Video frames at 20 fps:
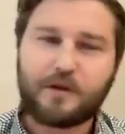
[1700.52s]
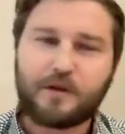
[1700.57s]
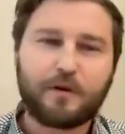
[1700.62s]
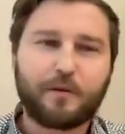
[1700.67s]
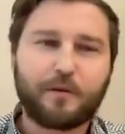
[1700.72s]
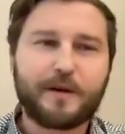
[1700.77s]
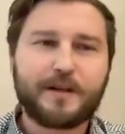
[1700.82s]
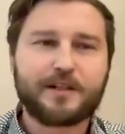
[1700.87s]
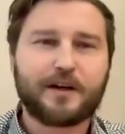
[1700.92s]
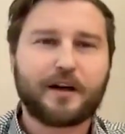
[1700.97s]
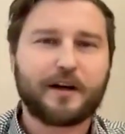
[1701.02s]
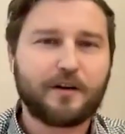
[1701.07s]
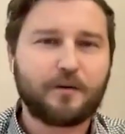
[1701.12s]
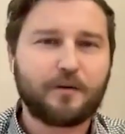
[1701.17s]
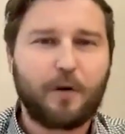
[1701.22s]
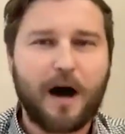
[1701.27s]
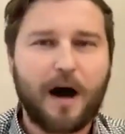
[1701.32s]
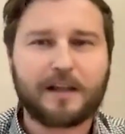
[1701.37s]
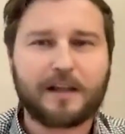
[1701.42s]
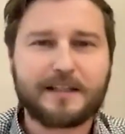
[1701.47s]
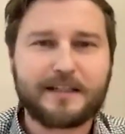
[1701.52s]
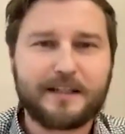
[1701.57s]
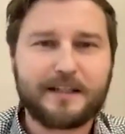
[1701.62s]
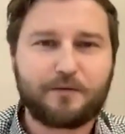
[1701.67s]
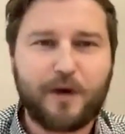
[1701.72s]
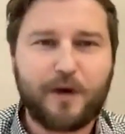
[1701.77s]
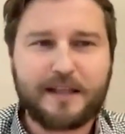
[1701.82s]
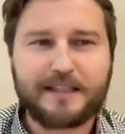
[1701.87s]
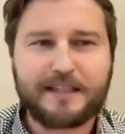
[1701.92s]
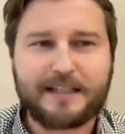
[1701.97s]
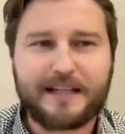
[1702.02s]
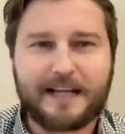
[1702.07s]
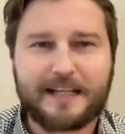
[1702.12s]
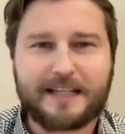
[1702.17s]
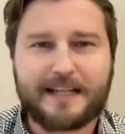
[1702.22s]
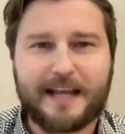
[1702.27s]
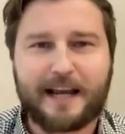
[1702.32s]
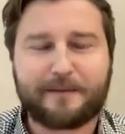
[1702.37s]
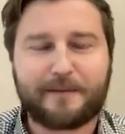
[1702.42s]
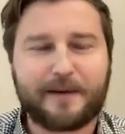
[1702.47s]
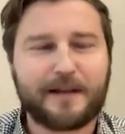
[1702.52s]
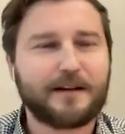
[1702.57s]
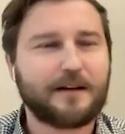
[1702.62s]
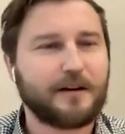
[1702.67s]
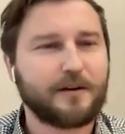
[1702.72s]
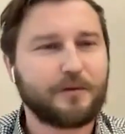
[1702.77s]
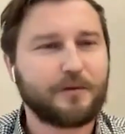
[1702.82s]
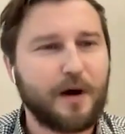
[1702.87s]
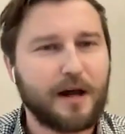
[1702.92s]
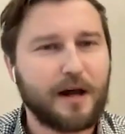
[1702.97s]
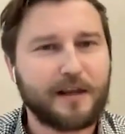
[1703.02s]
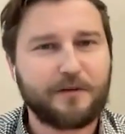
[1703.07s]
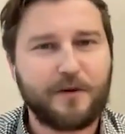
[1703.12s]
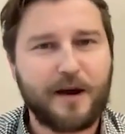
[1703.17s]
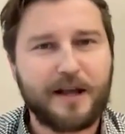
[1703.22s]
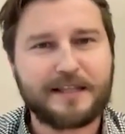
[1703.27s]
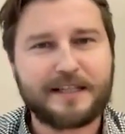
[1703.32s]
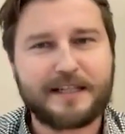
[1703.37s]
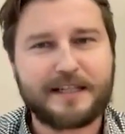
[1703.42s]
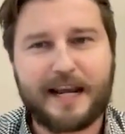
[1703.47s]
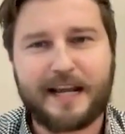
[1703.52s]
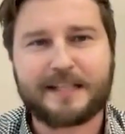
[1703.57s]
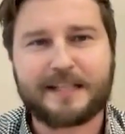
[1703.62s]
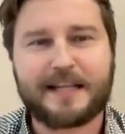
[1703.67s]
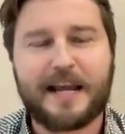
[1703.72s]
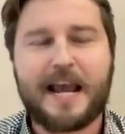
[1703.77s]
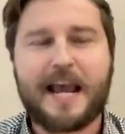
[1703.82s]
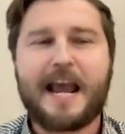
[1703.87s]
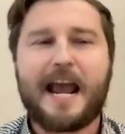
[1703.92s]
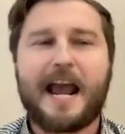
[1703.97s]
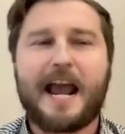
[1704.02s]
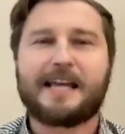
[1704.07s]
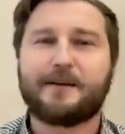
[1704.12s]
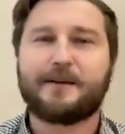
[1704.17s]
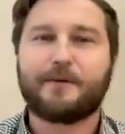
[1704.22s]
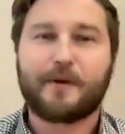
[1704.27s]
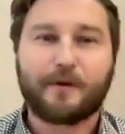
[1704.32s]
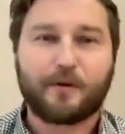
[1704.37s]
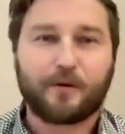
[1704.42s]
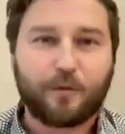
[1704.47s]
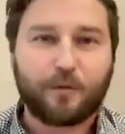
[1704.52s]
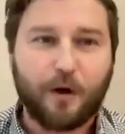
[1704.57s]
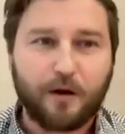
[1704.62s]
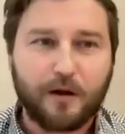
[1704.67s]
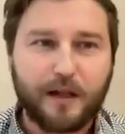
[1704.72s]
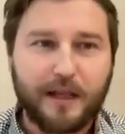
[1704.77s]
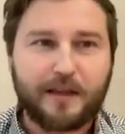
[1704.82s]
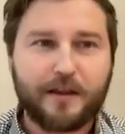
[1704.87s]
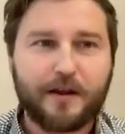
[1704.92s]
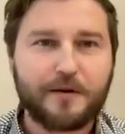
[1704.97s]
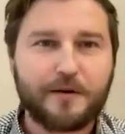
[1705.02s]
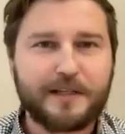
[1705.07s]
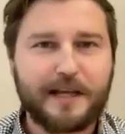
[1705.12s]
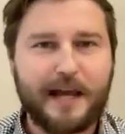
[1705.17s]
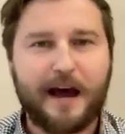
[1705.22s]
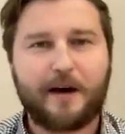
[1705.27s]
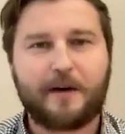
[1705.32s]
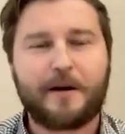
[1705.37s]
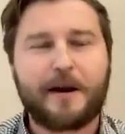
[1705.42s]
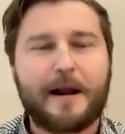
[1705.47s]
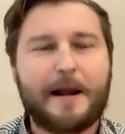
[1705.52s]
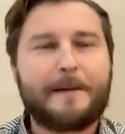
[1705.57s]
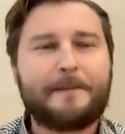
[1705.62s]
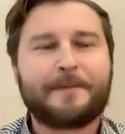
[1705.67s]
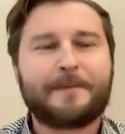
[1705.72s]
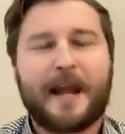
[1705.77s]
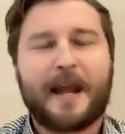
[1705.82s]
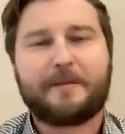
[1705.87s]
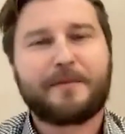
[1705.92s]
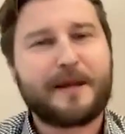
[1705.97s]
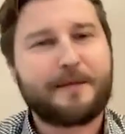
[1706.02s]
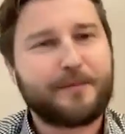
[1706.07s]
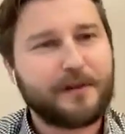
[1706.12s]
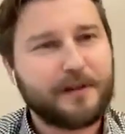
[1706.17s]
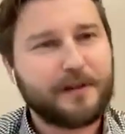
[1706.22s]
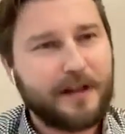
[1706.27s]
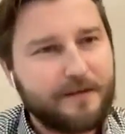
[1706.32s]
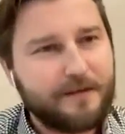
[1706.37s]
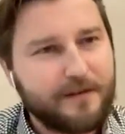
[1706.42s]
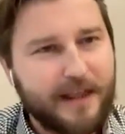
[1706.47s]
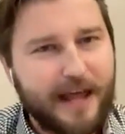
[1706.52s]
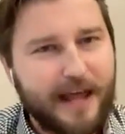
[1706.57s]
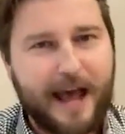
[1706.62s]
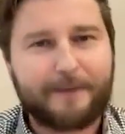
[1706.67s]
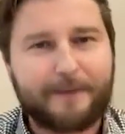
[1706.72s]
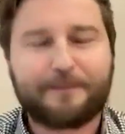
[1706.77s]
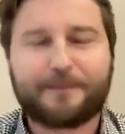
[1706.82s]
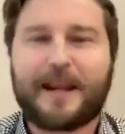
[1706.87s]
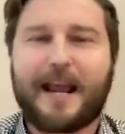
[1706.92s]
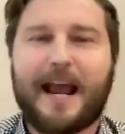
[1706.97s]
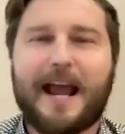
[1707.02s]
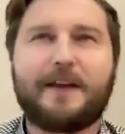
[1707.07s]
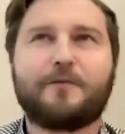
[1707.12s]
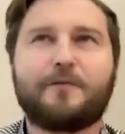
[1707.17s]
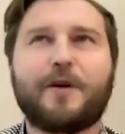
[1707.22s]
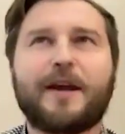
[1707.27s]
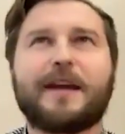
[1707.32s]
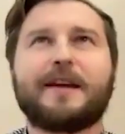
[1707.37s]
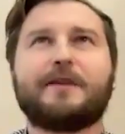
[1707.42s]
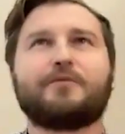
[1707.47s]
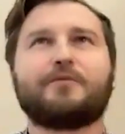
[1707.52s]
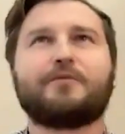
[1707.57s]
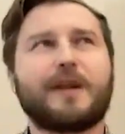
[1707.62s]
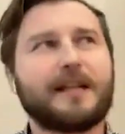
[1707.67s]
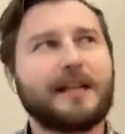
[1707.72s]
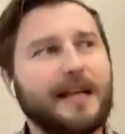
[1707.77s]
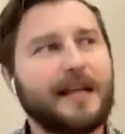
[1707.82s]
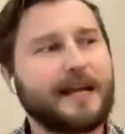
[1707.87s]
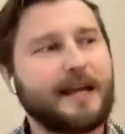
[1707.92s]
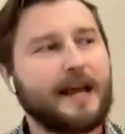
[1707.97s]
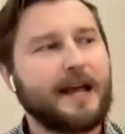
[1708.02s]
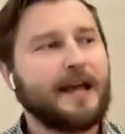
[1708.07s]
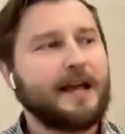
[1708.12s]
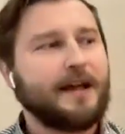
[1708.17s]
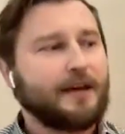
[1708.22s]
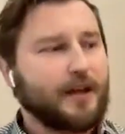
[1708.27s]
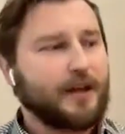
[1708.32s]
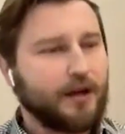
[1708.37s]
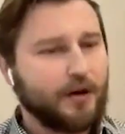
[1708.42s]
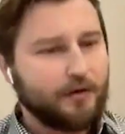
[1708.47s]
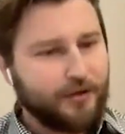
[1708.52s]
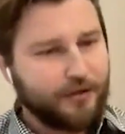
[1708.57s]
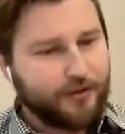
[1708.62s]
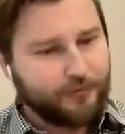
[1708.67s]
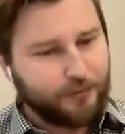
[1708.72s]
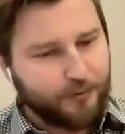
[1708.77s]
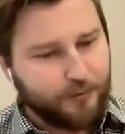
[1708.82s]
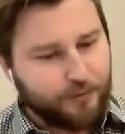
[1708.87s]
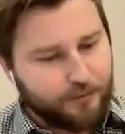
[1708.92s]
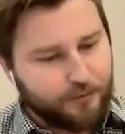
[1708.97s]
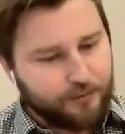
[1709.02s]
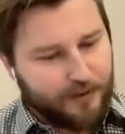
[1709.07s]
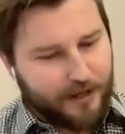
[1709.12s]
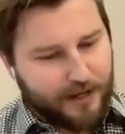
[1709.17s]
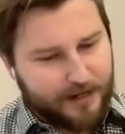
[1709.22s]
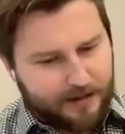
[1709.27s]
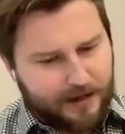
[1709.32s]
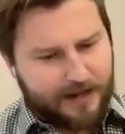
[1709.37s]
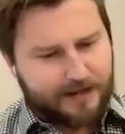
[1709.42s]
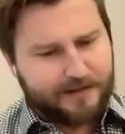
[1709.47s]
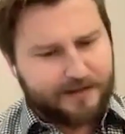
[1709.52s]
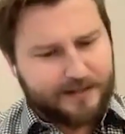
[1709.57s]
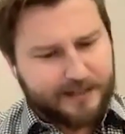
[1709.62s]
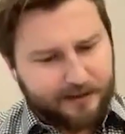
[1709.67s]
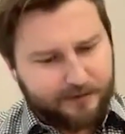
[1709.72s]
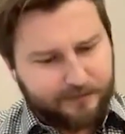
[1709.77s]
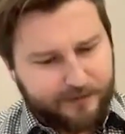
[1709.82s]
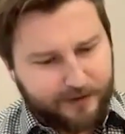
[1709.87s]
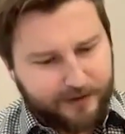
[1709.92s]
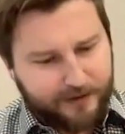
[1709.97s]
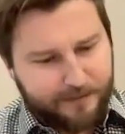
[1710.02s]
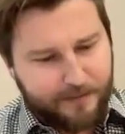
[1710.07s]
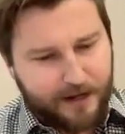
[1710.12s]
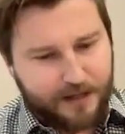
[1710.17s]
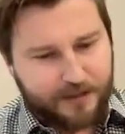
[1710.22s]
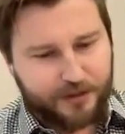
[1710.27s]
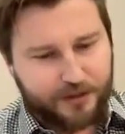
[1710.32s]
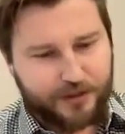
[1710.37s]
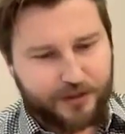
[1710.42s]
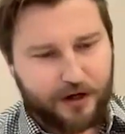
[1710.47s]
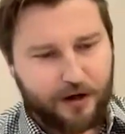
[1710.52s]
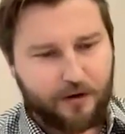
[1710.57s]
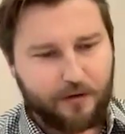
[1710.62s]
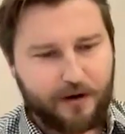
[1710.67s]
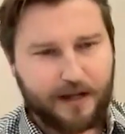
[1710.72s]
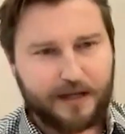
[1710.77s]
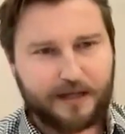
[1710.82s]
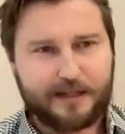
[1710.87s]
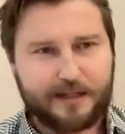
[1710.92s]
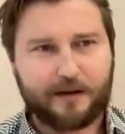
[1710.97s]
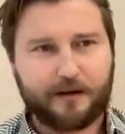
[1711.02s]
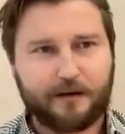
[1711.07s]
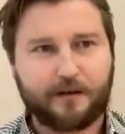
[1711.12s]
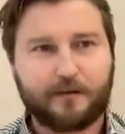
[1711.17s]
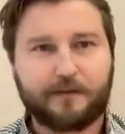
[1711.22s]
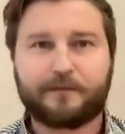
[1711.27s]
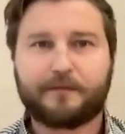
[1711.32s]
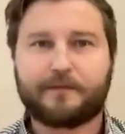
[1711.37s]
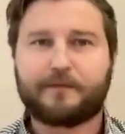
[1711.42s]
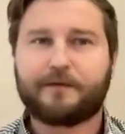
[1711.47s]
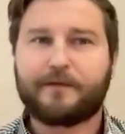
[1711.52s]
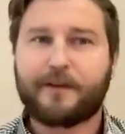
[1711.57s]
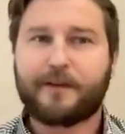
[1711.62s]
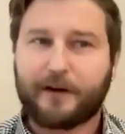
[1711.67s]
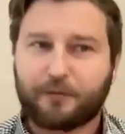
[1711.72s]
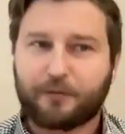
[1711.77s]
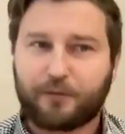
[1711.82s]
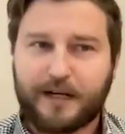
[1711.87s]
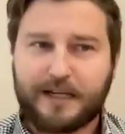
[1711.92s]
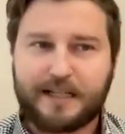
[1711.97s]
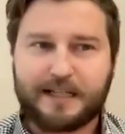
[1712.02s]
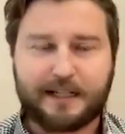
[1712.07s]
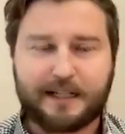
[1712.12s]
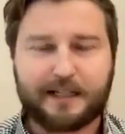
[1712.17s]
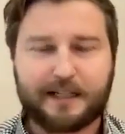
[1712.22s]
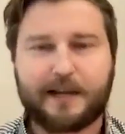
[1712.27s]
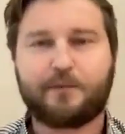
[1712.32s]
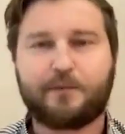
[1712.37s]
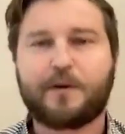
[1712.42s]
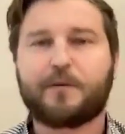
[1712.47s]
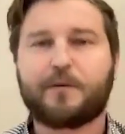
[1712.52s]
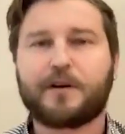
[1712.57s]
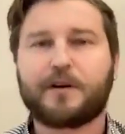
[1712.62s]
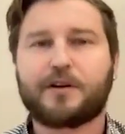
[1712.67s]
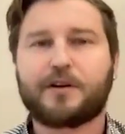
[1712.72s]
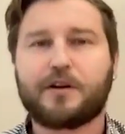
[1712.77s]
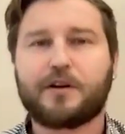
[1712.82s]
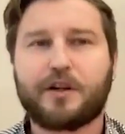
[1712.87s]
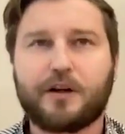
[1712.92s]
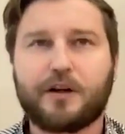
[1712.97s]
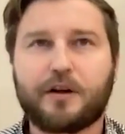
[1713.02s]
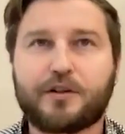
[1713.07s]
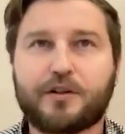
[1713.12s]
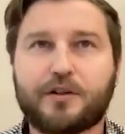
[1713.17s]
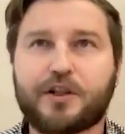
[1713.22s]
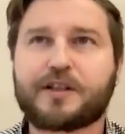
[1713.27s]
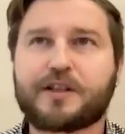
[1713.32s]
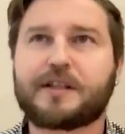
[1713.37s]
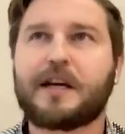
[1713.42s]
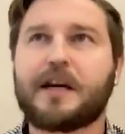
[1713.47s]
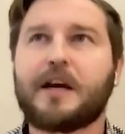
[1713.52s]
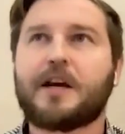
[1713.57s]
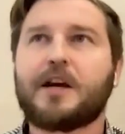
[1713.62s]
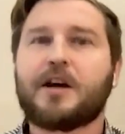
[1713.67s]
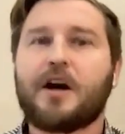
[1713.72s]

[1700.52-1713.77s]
where we started a Wollaston Wednesday segment called Wally Wednesdays. And then we were rolling those out and people loved that. And we really, you know, through and, and still very much so until very recently, we would, you know, just